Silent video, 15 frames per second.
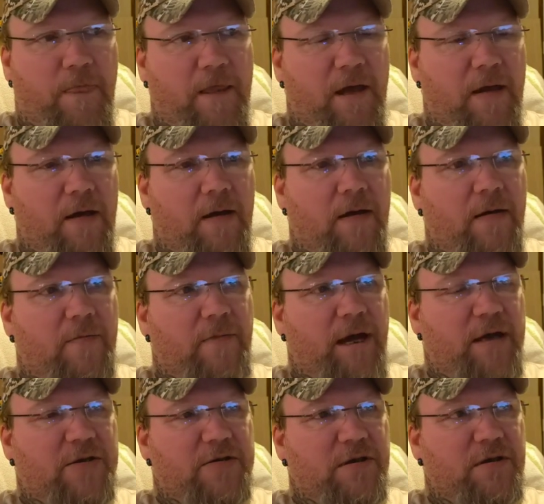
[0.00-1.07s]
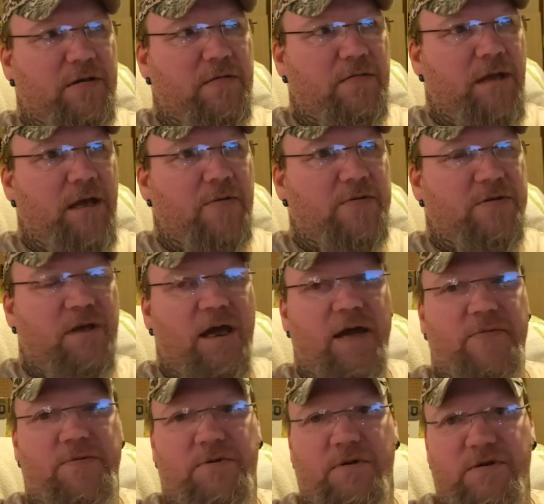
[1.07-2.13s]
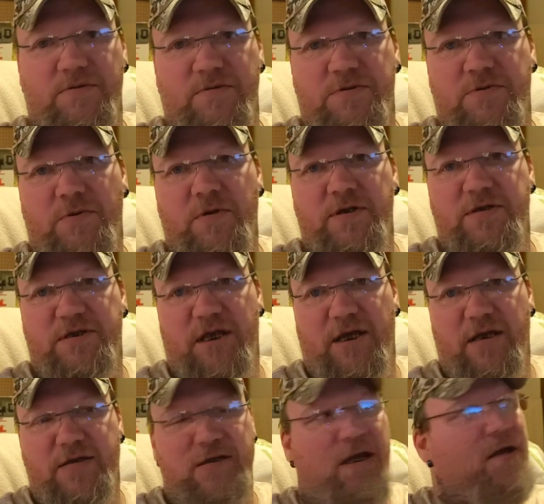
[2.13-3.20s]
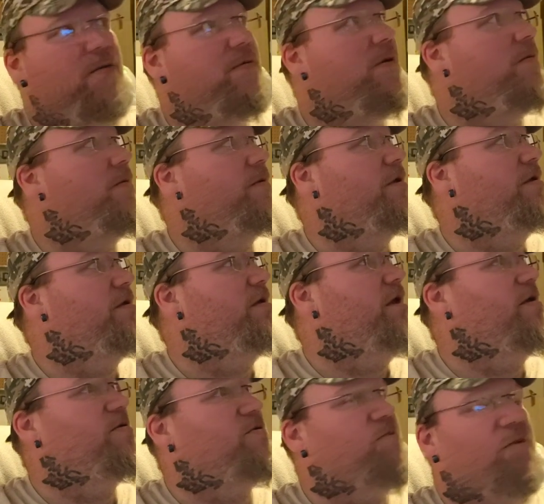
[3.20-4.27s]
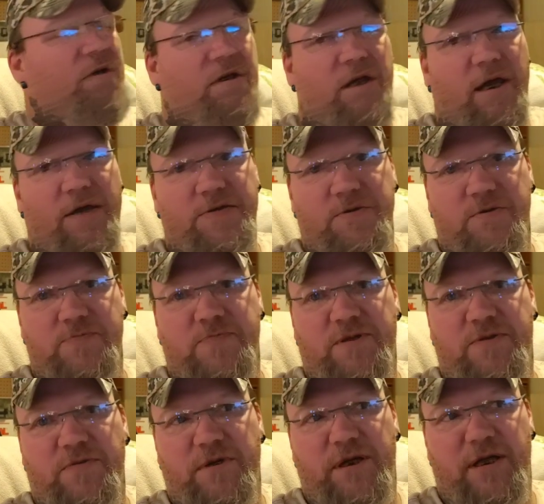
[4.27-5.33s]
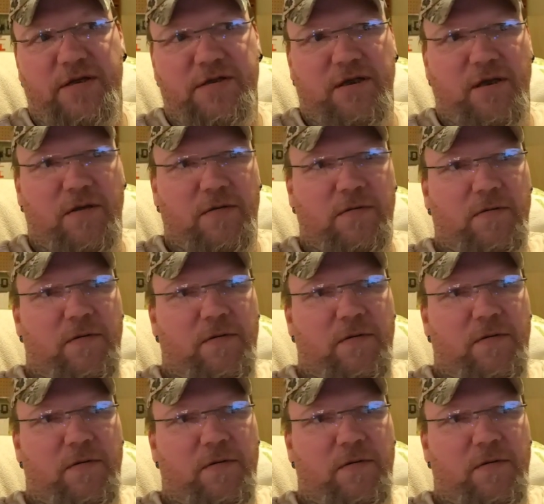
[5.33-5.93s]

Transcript: Actually, yeah, it was the day after Christmas, 26th. I don't know, I think today's 29th, so it'll be 3 days ago.